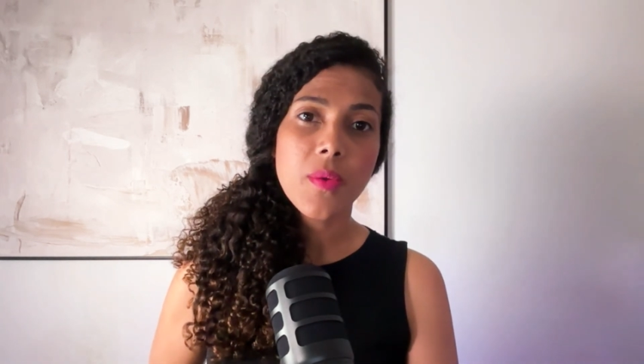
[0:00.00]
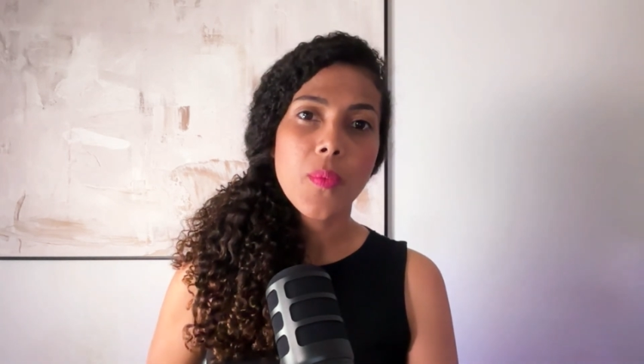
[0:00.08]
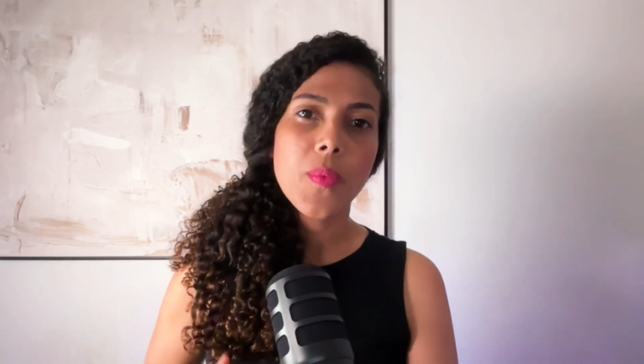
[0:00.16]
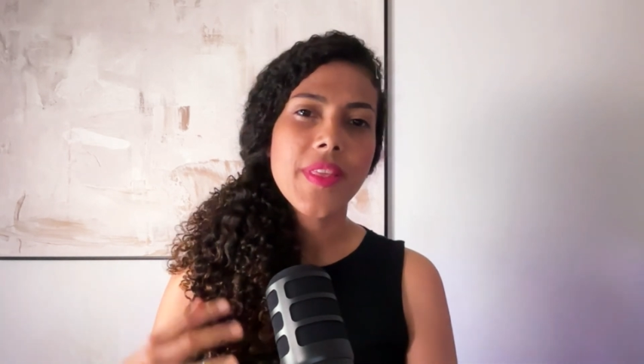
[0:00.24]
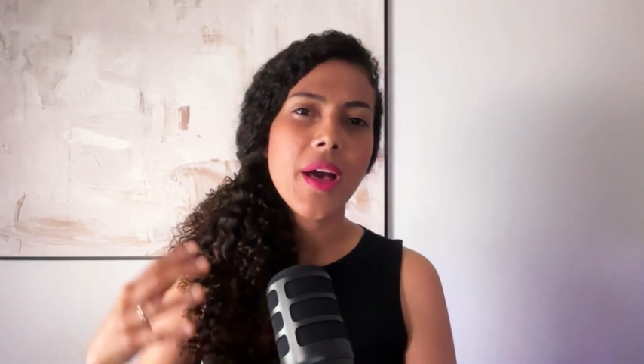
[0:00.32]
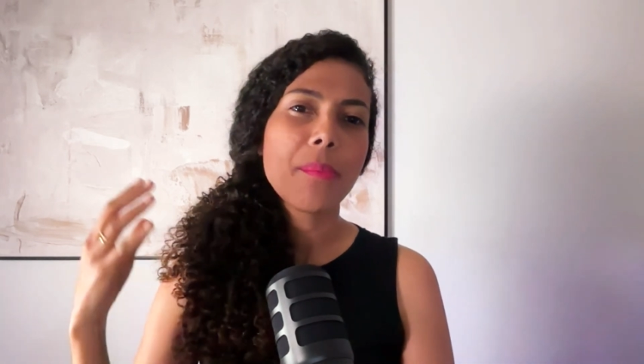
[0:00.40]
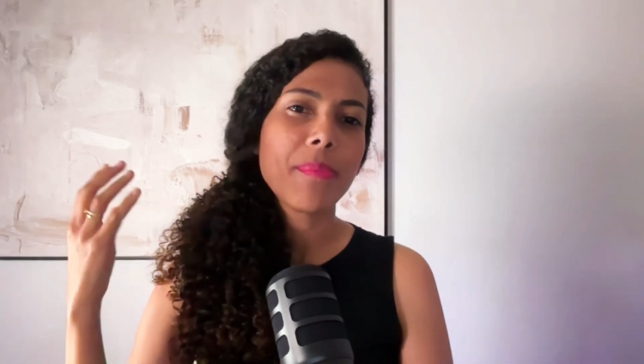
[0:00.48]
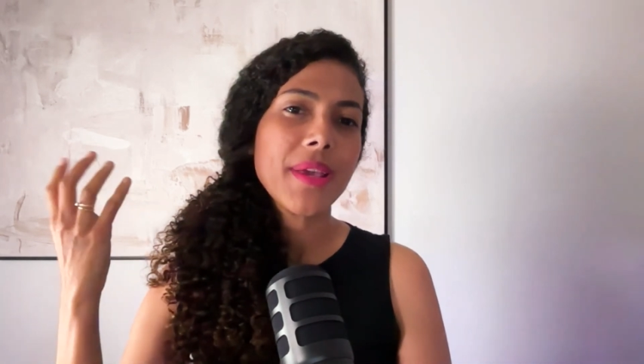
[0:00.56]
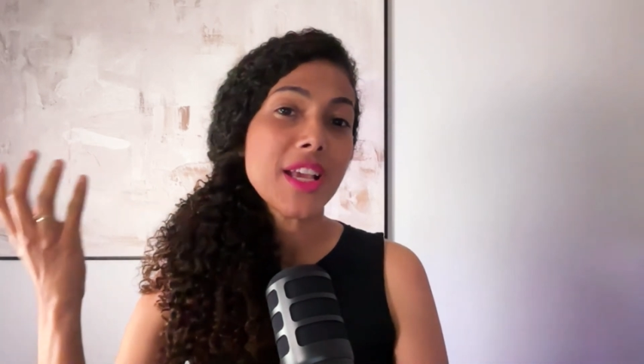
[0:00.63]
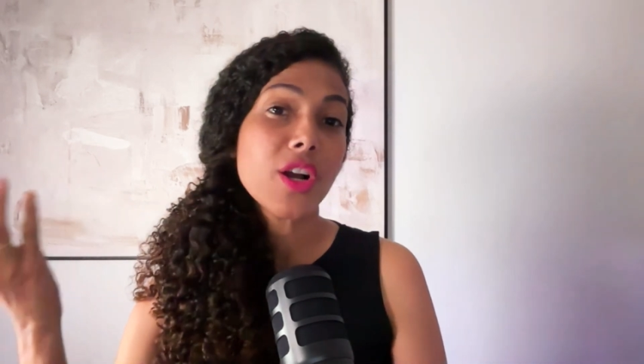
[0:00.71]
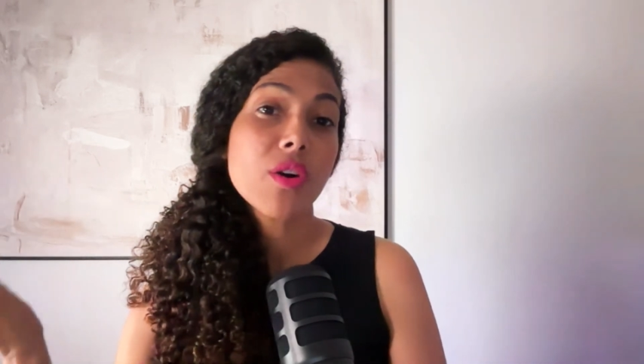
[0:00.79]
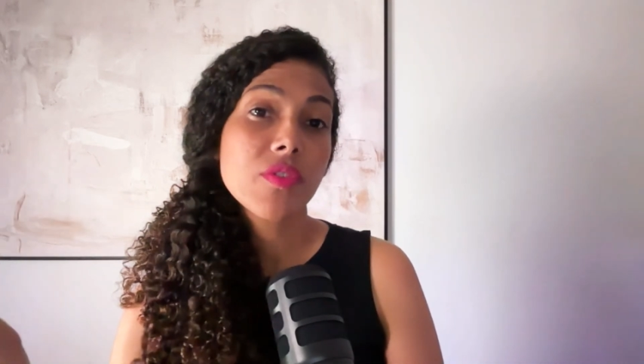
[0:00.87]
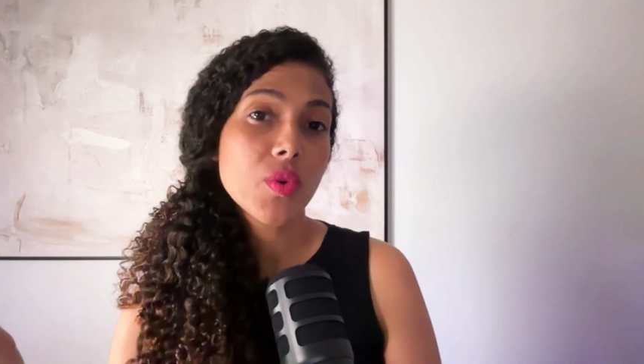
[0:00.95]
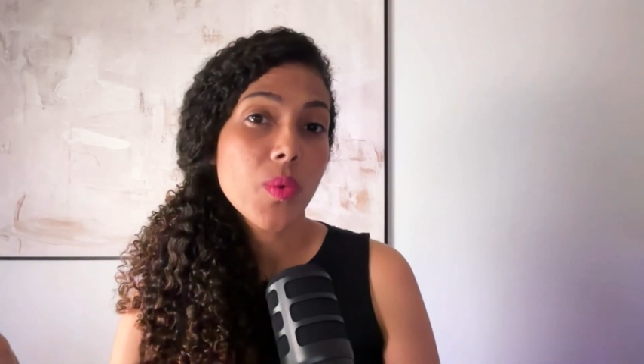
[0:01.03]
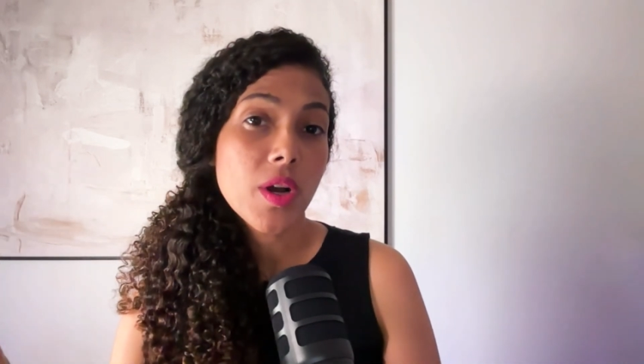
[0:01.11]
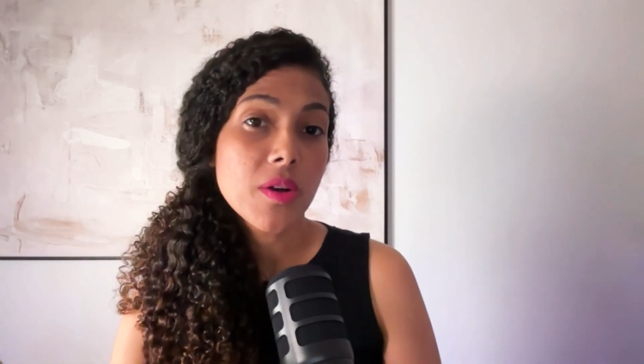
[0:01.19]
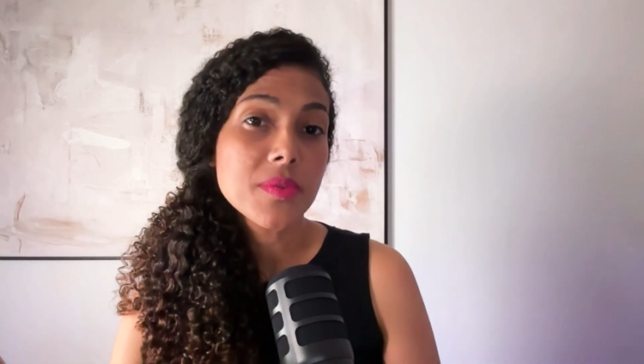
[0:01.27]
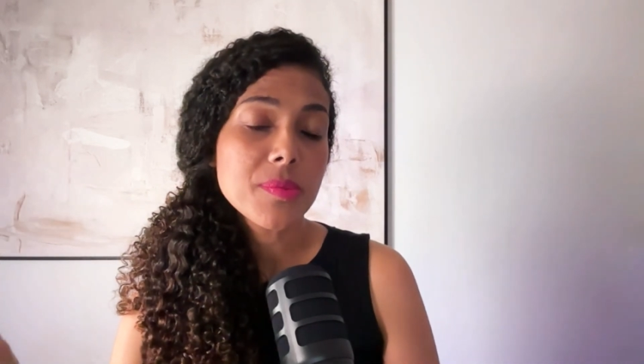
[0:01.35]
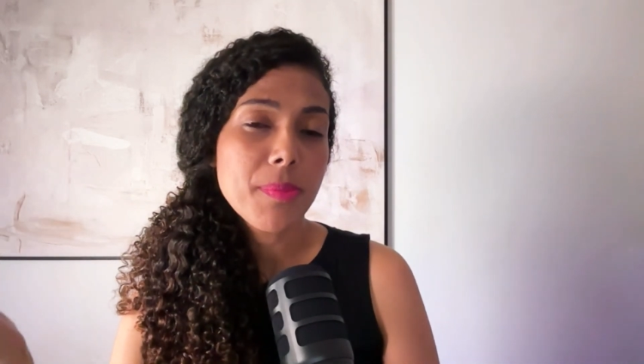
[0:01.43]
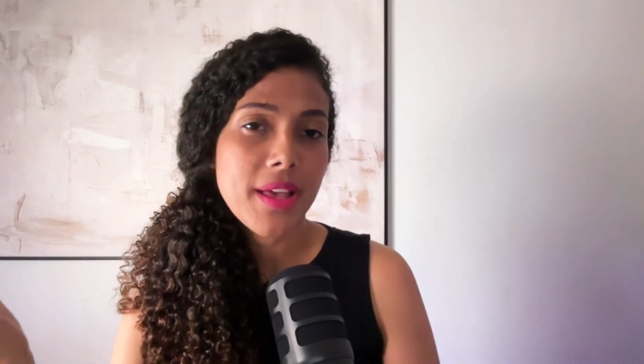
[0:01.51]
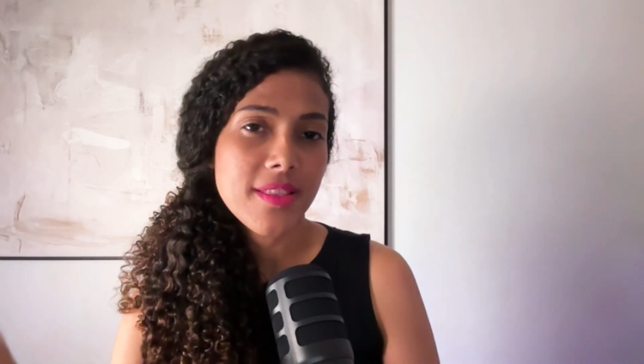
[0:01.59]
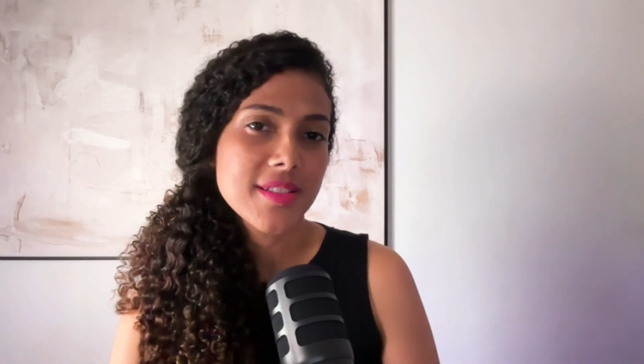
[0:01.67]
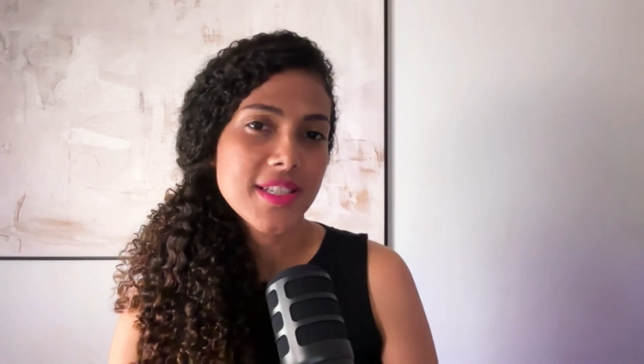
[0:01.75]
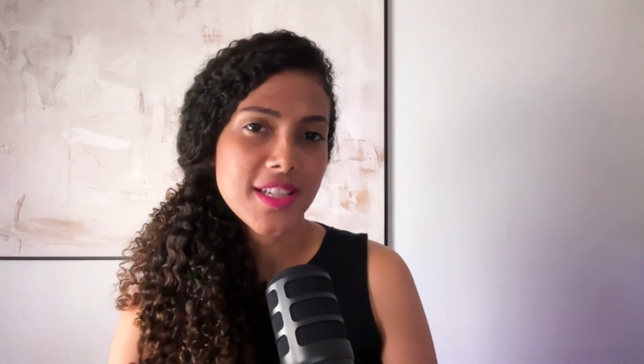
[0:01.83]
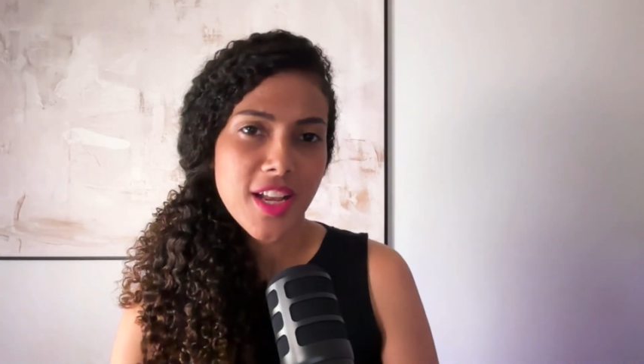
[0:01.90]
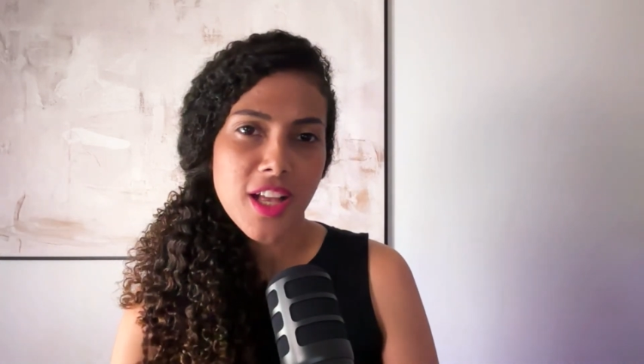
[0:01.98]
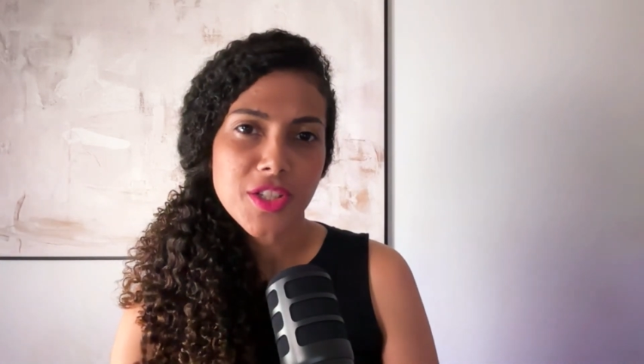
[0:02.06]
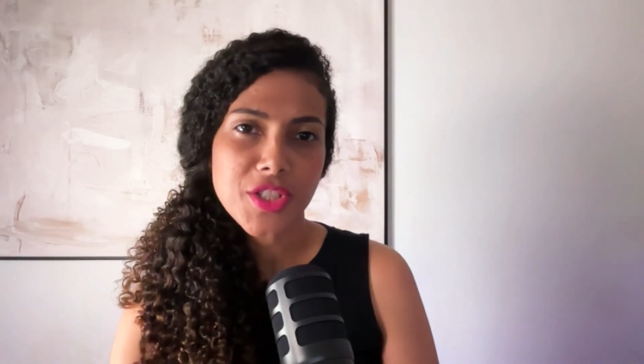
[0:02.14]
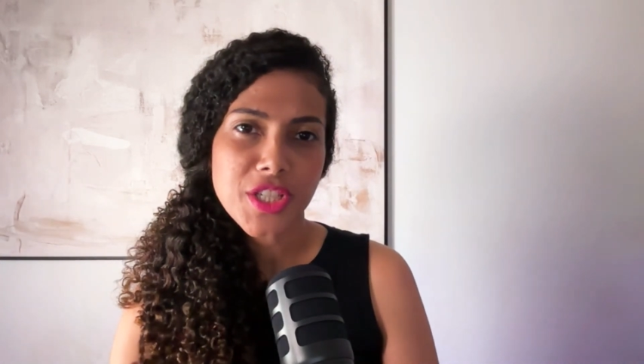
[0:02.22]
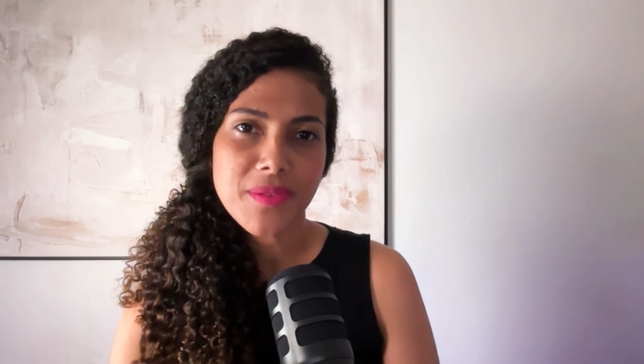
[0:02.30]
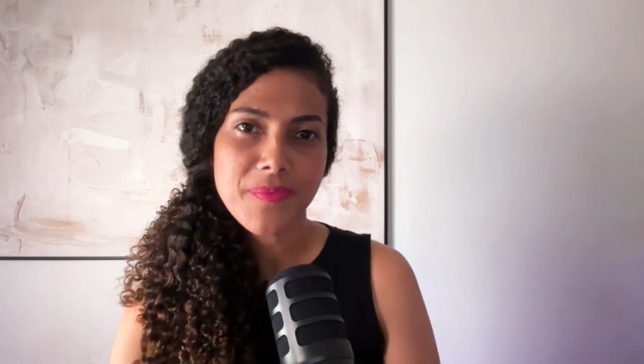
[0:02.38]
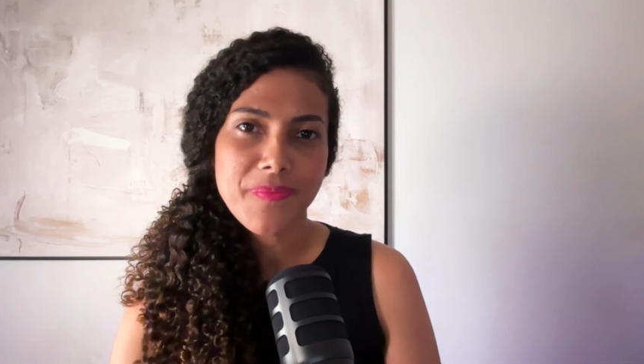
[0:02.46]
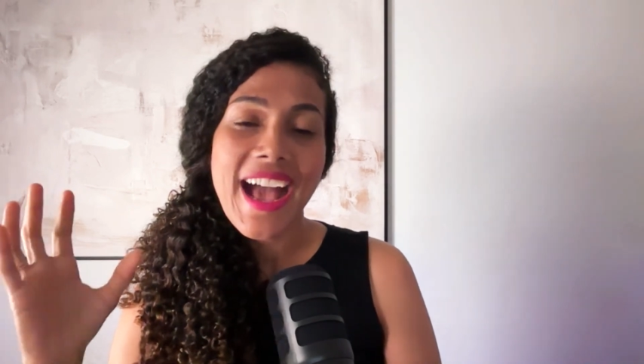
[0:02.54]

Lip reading: without being overwhelmed by the technology.